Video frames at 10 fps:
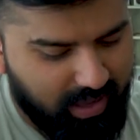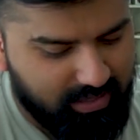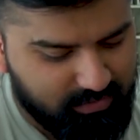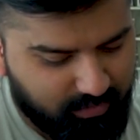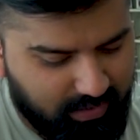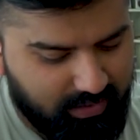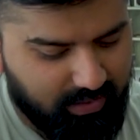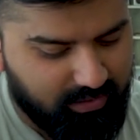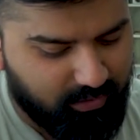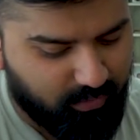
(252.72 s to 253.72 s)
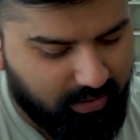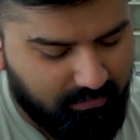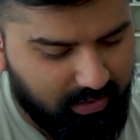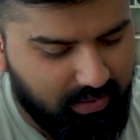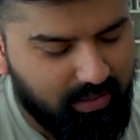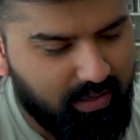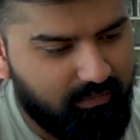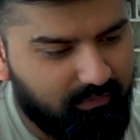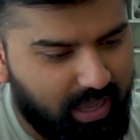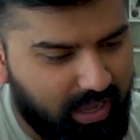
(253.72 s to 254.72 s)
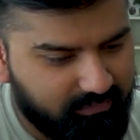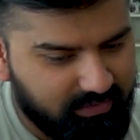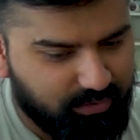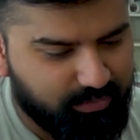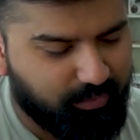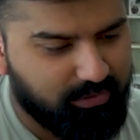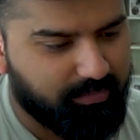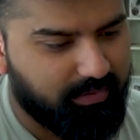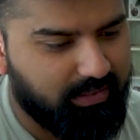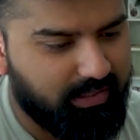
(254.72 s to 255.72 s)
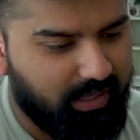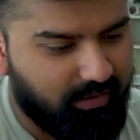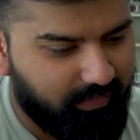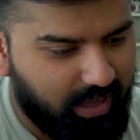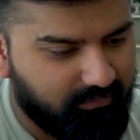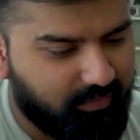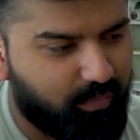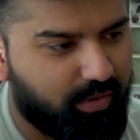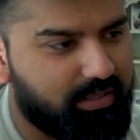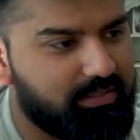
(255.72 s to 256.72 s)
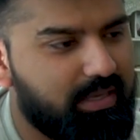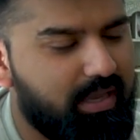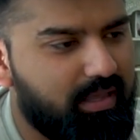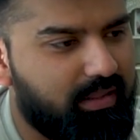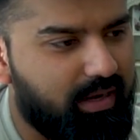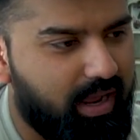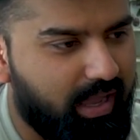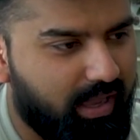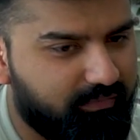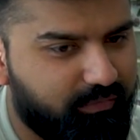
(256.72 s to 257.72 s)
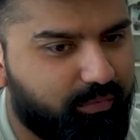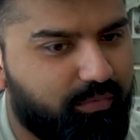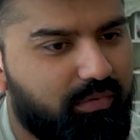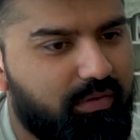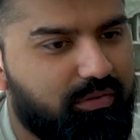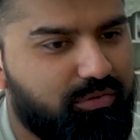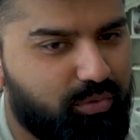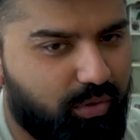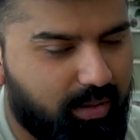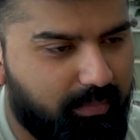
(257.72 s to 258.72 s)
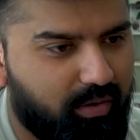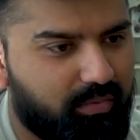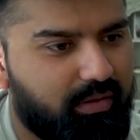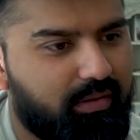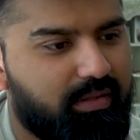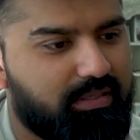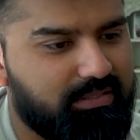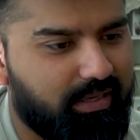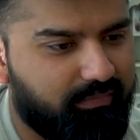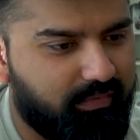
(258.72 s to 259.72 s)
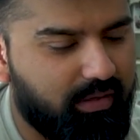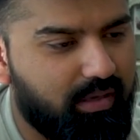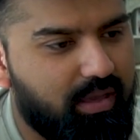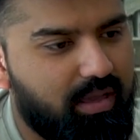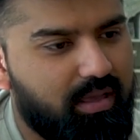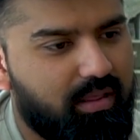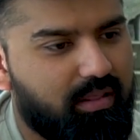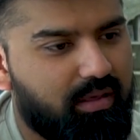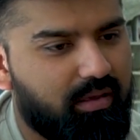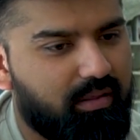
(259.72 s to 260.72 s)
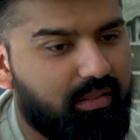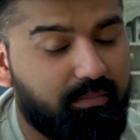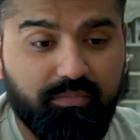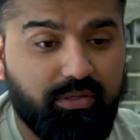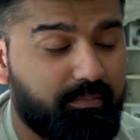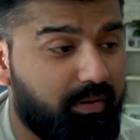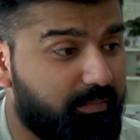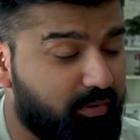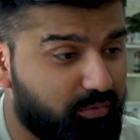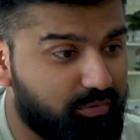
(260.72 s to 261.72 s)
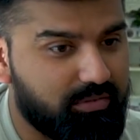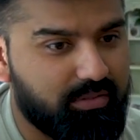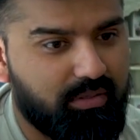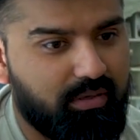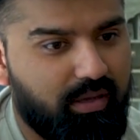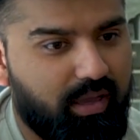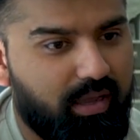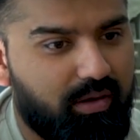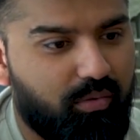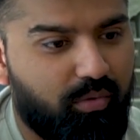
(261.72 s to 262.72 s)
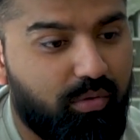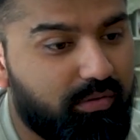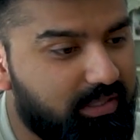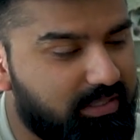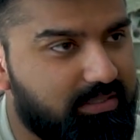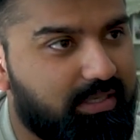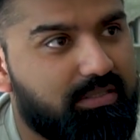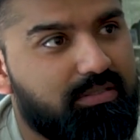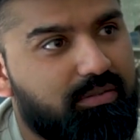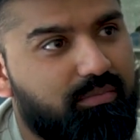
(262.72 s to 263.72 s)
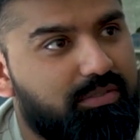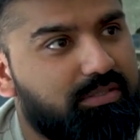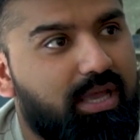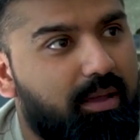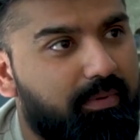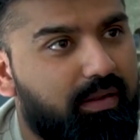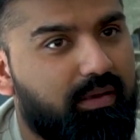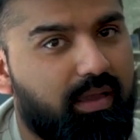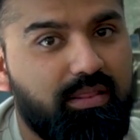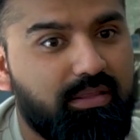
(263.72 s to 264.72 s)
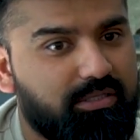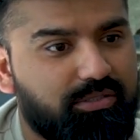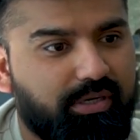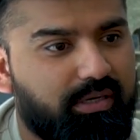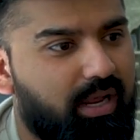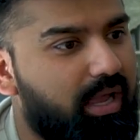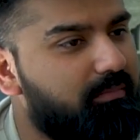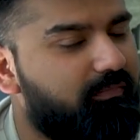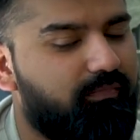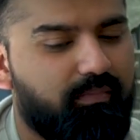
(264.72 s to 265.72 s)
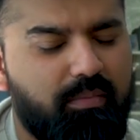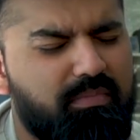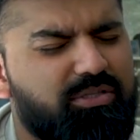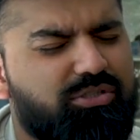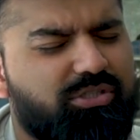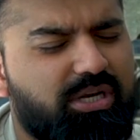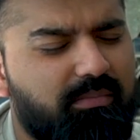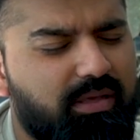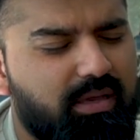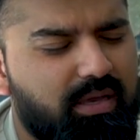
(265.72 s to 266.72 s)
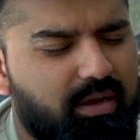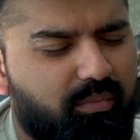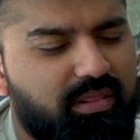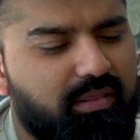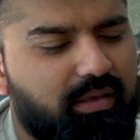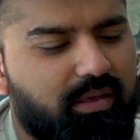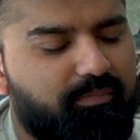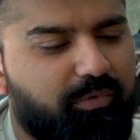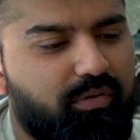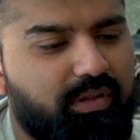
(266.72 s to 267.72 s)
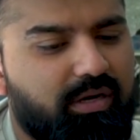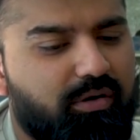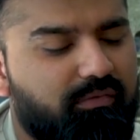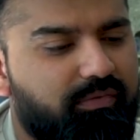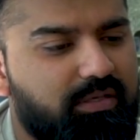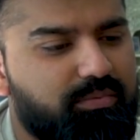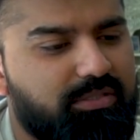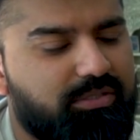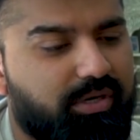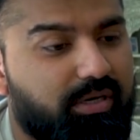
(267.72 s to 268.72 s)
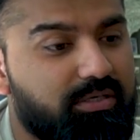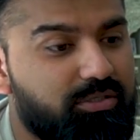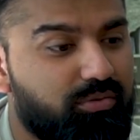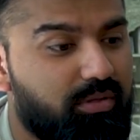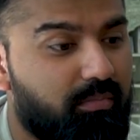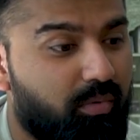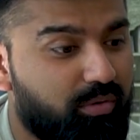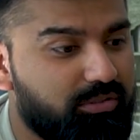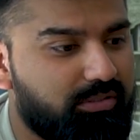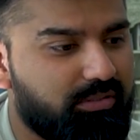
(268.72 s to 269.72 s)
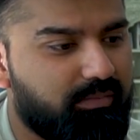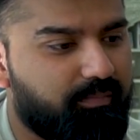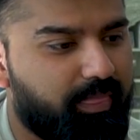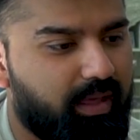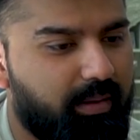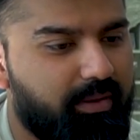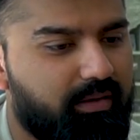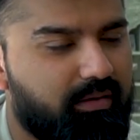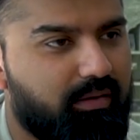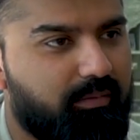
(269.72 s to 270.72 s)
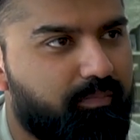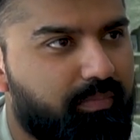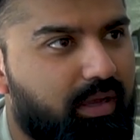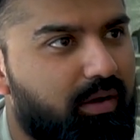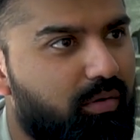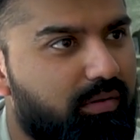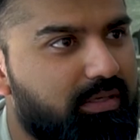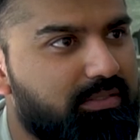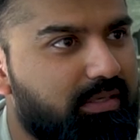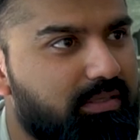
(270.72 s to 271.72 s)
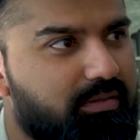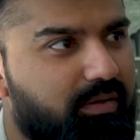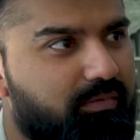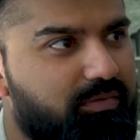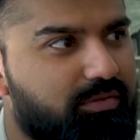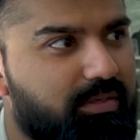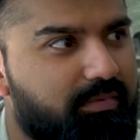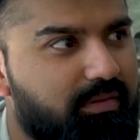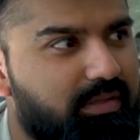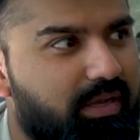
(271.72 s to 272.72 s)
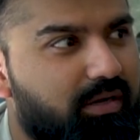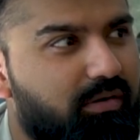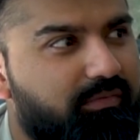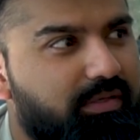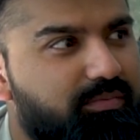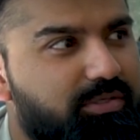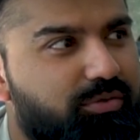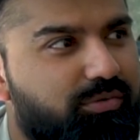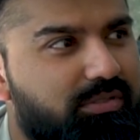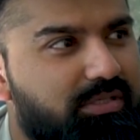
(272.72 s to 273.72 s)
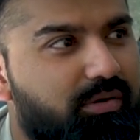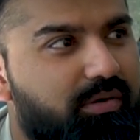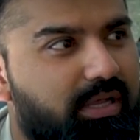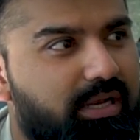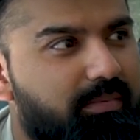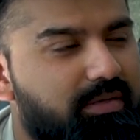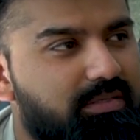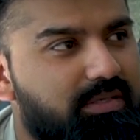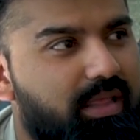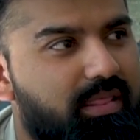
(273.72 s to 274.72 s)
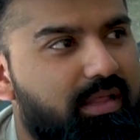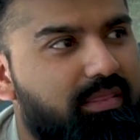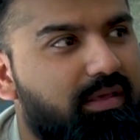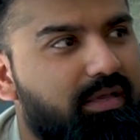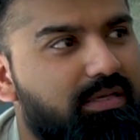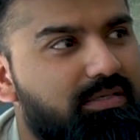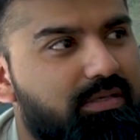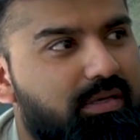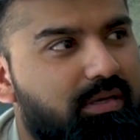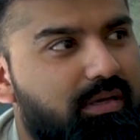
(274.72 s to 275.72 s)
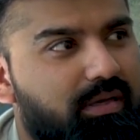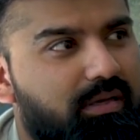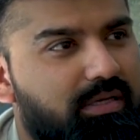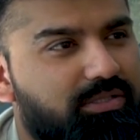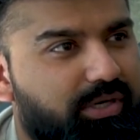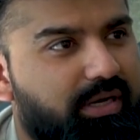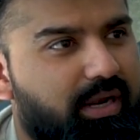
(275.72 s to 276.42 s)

as well, including me. We have this responsibility. If I have a voice, then I have to talk about their safety, the abuse, and all these things which is happening in the street. I'm extremely... One thing, there are a lot of things which triggers you the most. I mean, all these things. So there are a lot of things which you see on daily basis, and that thing is street